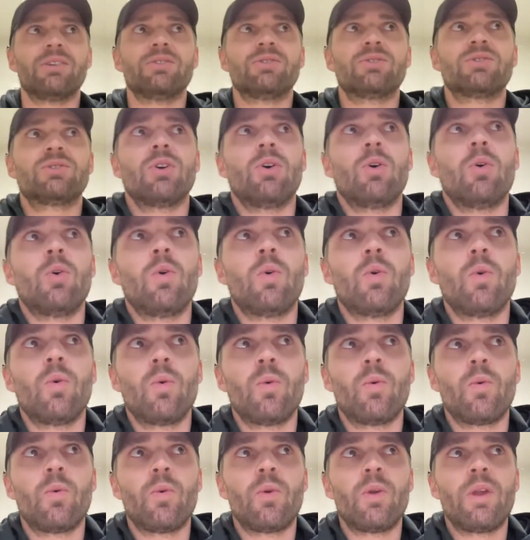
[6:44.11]

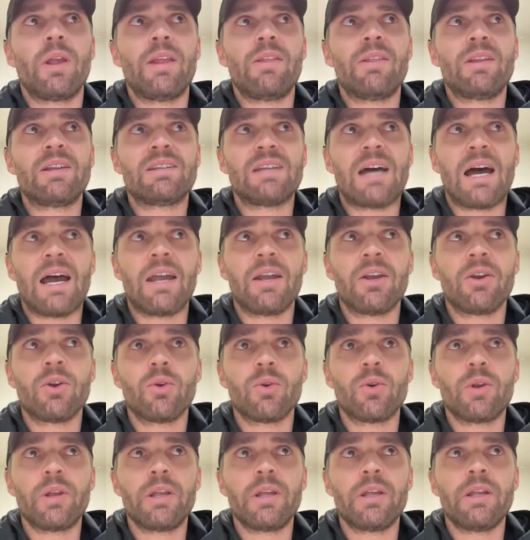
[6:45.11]
So in the
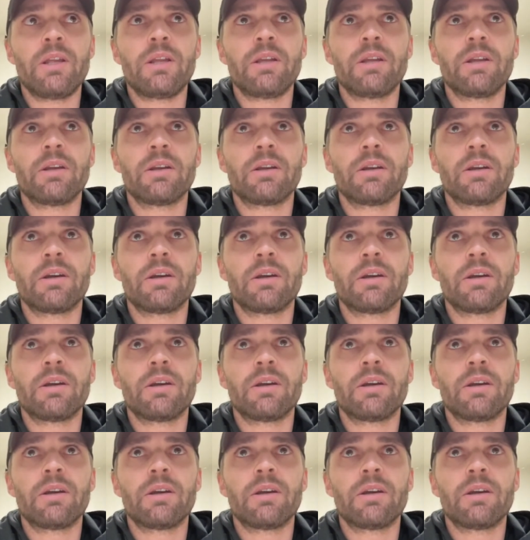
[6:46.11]
diary,